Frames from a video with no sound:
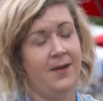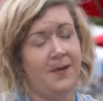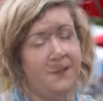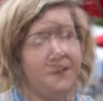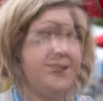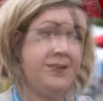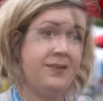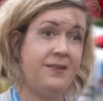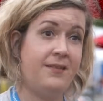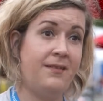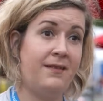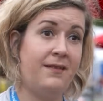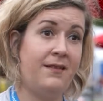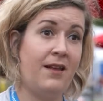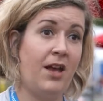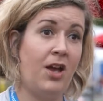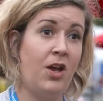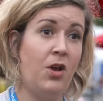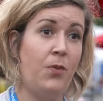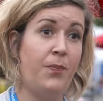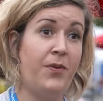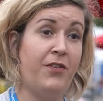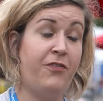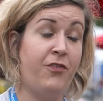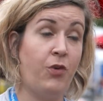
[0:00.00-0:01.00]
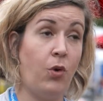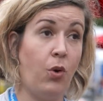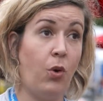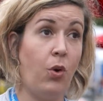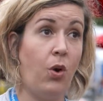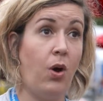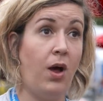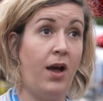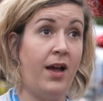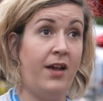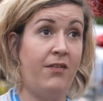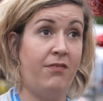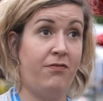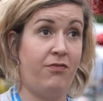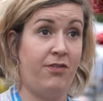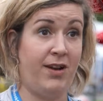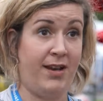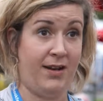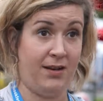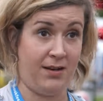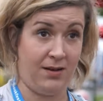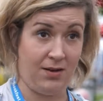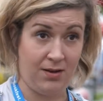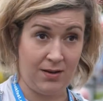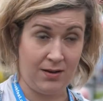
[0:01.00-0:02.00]
So before, I've
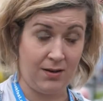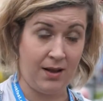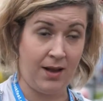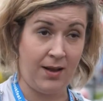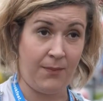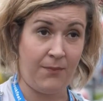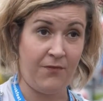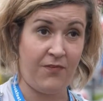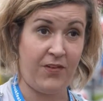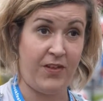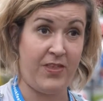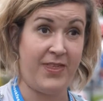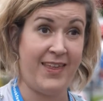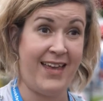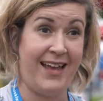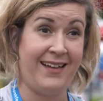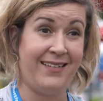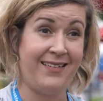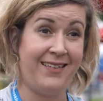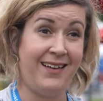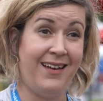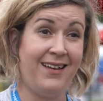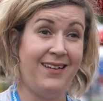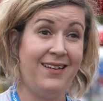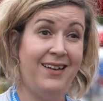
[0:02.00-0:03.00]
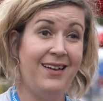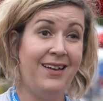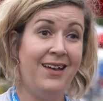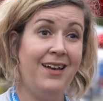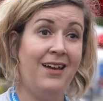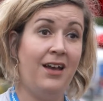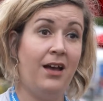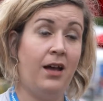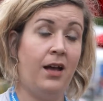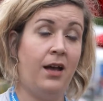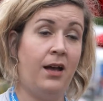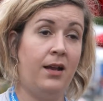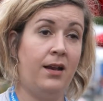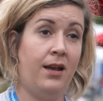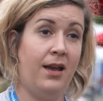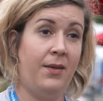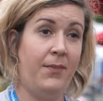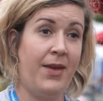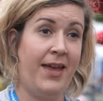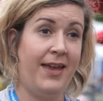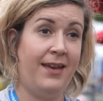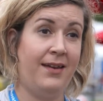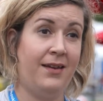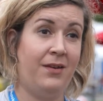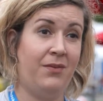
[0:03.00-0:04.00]
written for theatre, and I
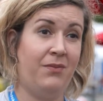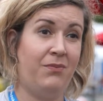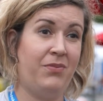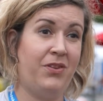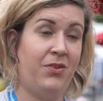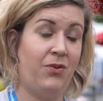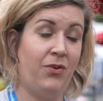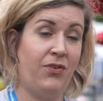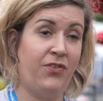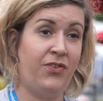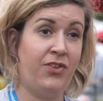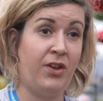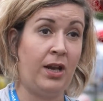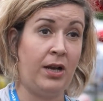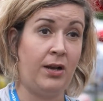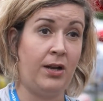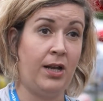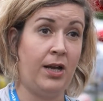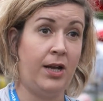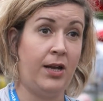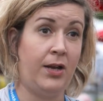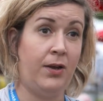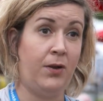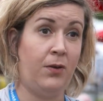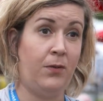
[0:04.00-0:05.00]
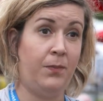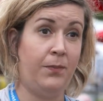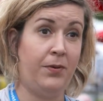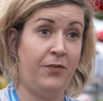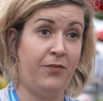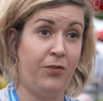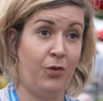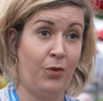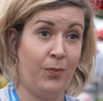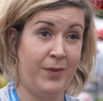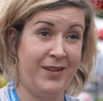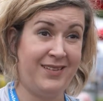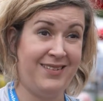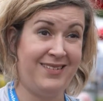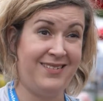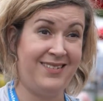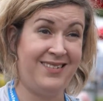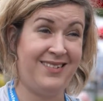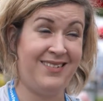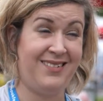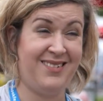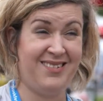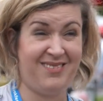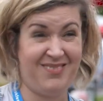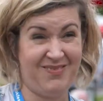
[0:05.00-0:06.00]
make sort of solo
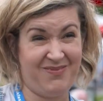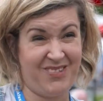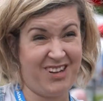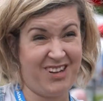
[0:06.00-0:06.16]
performance